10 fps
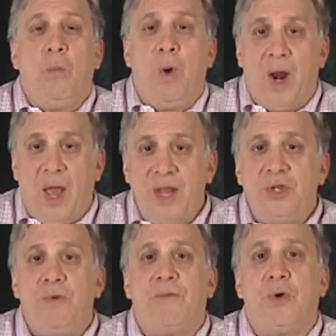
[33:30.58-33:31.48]
What I
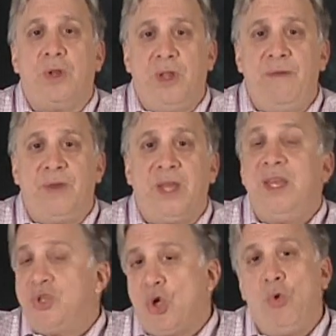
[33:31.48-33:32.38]
do for a living
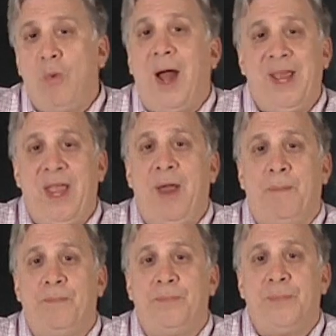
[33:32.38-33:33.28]
is who I am.
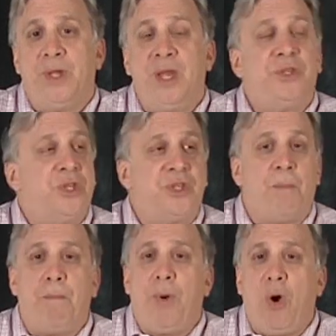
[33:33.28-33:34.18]
It's as a
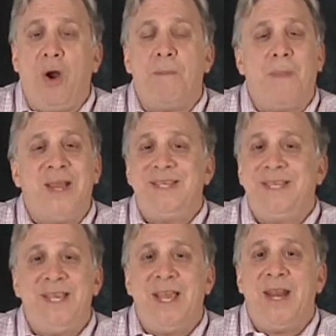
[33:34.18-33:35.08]
part of my
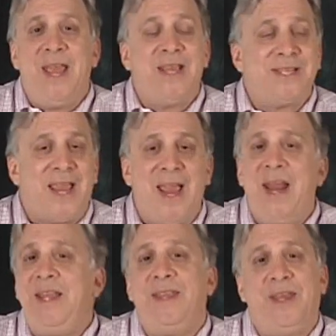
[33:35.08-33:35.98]
DNA as
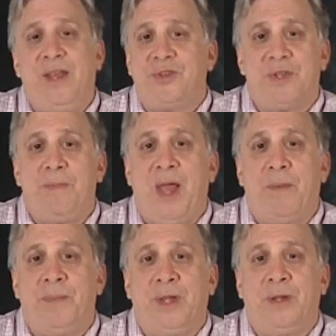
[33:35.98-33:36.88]
anything else
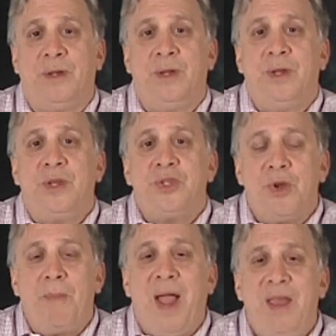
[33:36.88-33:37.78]
about me.
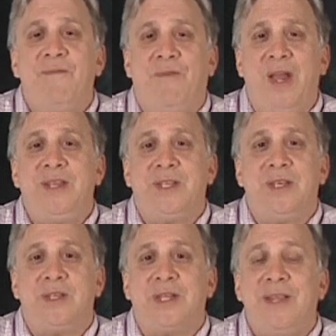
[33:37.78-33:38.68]
So my advice
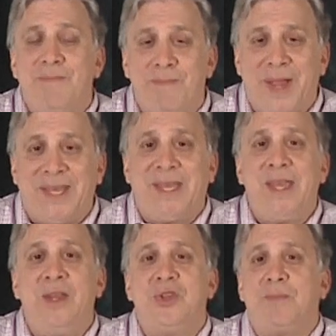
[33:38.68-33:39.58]
is to my
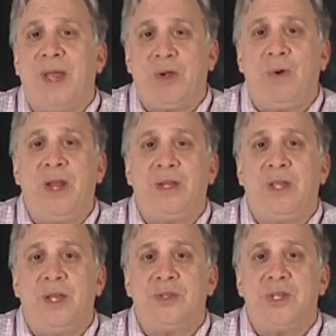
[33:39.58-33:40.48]
kids, my
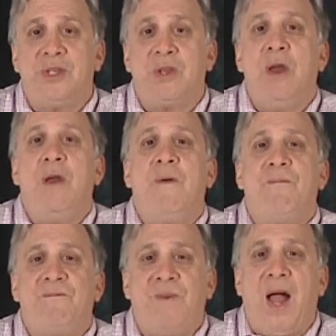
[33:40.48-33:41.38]
grandkids, is
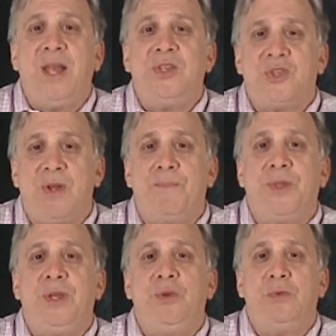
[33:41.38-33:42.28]
find
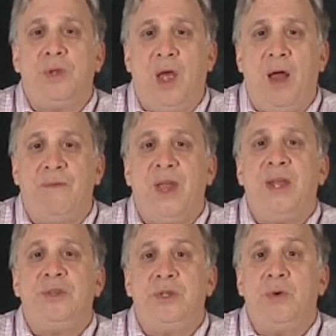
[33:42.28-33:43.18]
something you love
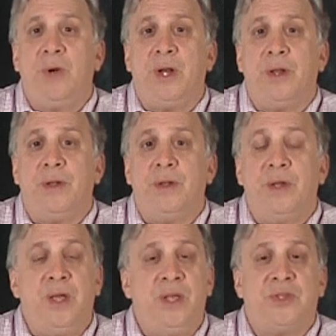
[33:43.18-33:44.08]
and do it.
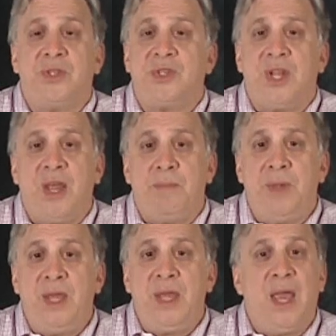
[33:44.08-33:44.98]
It sustained
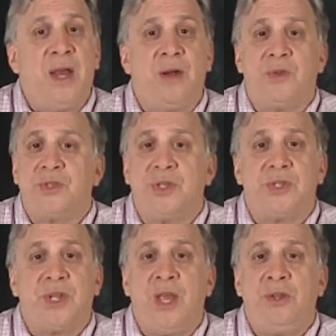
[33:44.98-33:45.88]
me and it'll
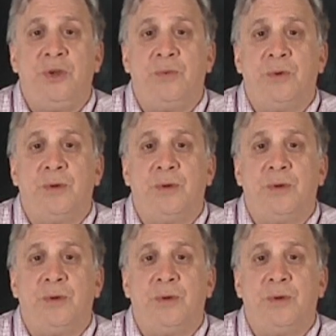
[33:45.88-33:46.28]
sustain you.